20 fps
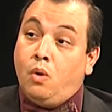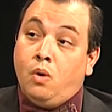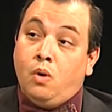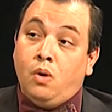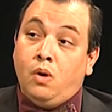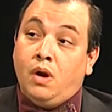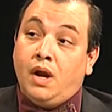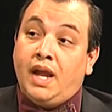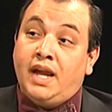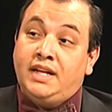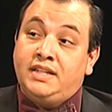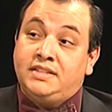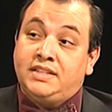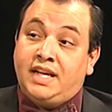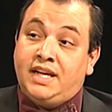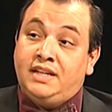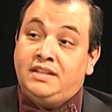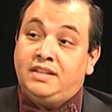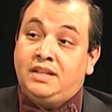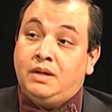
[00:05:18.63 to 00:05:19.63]
or a
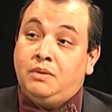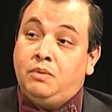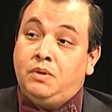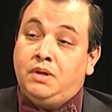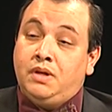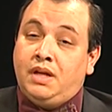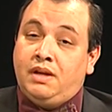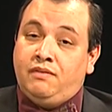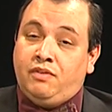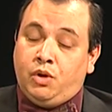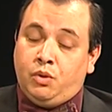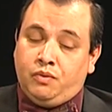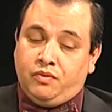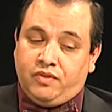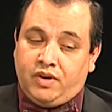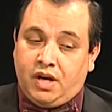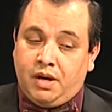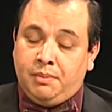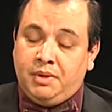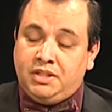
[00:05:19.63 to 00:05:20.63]
date that, if you're
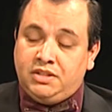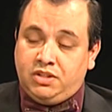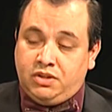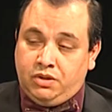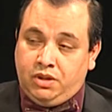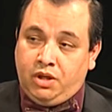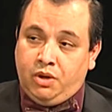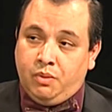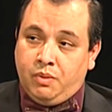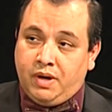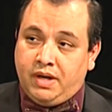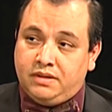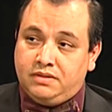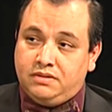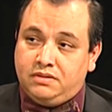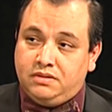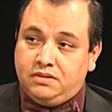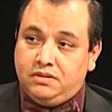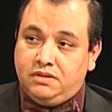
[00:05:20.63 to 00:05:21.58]
coming to the U.S.,